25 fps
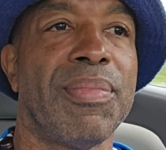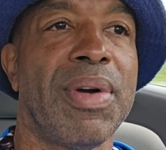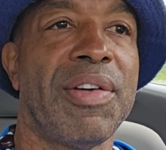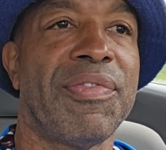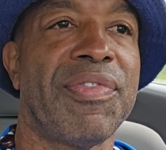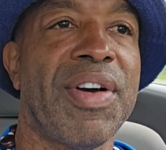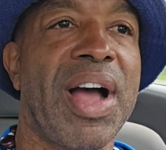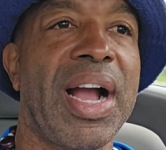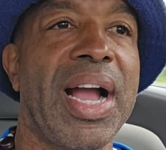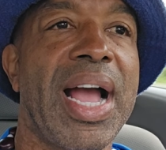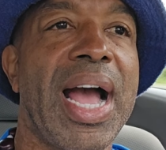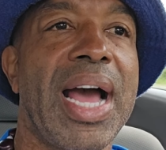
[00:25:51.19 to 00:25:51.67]

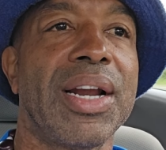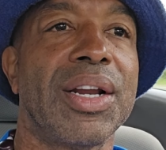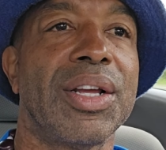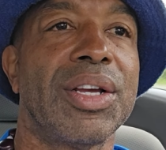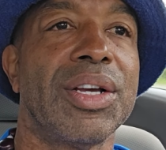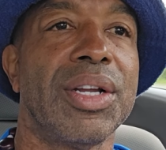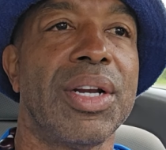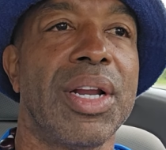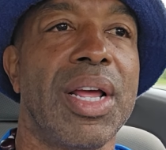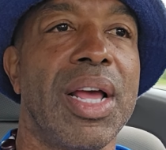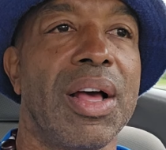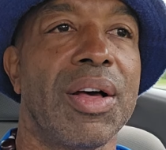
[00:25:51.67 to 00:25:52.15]
If, if I got
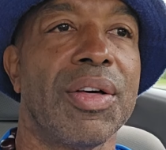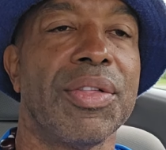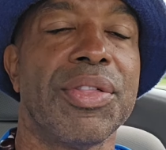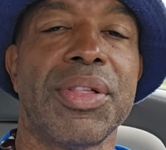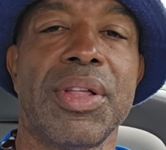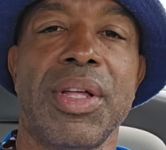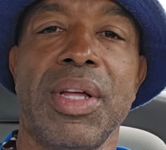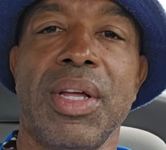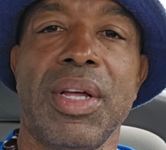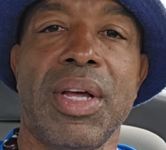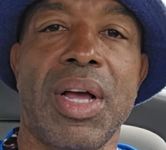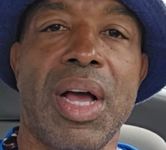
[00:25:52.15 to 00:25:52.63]
good
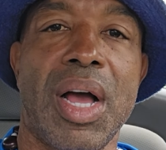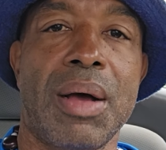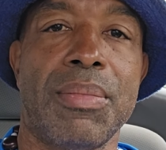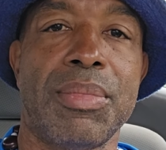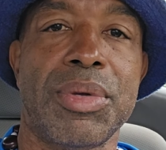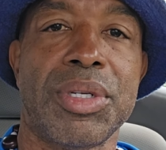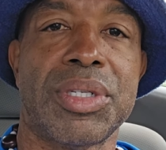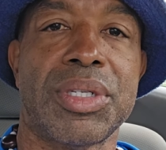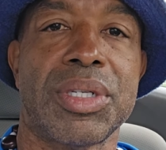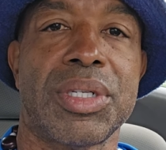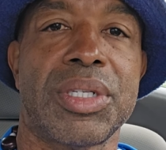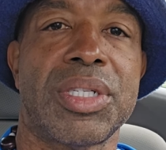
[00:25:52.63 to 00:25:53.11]
health,
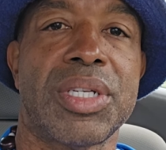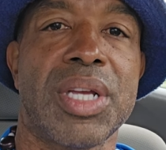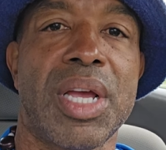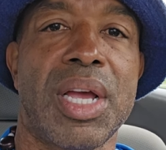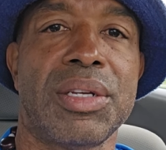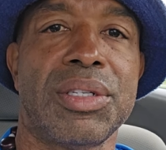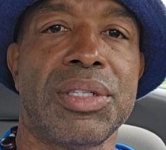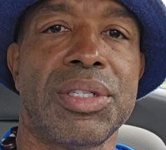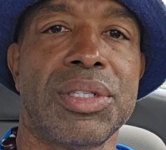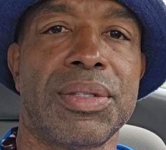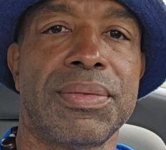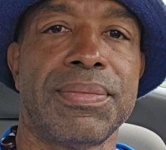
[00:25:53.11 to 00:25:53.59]
I'm a
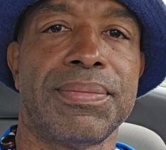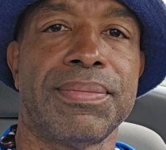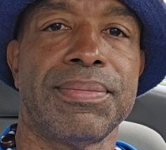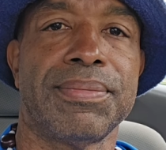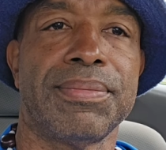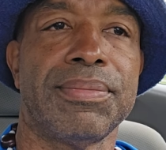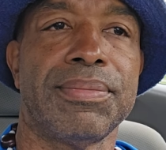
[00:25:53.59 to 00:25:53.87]
success.